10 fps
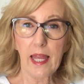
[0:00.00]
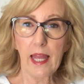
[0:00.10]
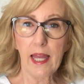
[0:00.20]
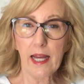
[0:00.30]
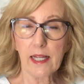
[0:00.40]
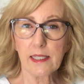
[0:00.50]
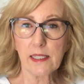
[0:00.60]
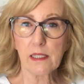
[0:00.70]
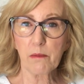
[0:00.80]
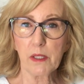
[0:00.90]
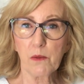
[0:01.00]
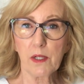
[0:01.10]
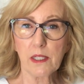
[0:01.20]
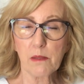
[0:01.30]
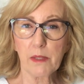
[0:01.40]
and somebody
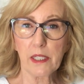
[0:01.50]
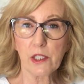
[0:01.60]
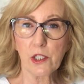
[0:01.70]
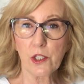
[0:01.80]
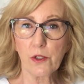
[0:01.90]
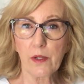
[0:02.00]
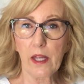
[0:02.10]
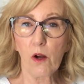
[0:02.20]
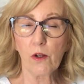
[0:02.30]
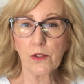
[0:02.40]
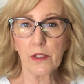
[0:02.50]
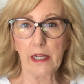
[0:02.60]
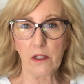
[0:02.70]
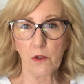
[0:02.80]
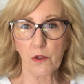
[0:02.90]
wants me to do a
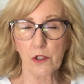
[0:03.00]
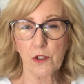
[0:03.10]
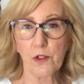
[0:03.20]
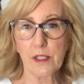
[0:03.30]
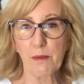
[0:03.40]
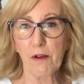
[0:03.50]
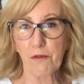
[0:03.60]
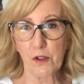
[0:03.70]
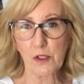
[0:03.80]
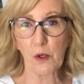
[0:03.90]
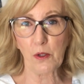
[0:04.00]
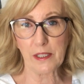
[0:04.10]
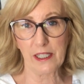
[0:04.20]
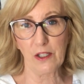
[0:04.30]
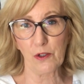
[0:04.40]
wholesale order. So it's my first
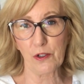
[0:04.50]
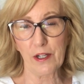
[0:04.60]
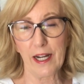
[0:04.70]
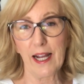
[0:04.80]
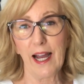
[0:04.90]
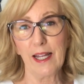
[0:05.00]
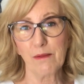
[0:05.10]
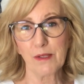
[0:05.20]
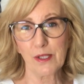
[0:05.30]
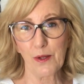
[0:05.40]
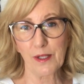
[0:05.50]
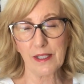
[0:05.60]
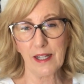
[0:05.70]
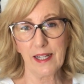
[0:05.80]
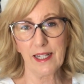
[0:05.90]
wholesale order, and I am so
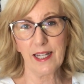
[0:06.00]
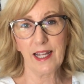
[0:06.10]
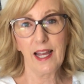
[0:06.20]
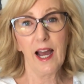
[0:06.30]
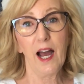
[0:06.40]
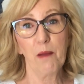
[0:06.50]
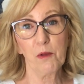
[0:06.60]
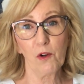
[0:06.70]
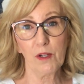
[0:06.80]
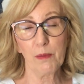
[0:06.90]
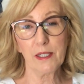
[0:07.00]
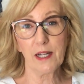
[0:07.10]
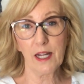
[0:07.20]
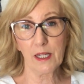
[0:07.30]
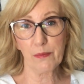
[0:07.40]
excited. I'm going to be
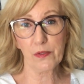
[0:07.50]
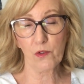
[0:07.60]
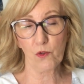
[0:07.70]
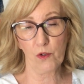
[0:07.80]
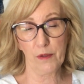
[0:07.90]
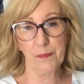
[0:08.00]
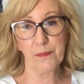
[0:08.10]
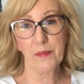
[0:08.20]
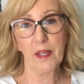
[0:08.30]
dyeing up Storm.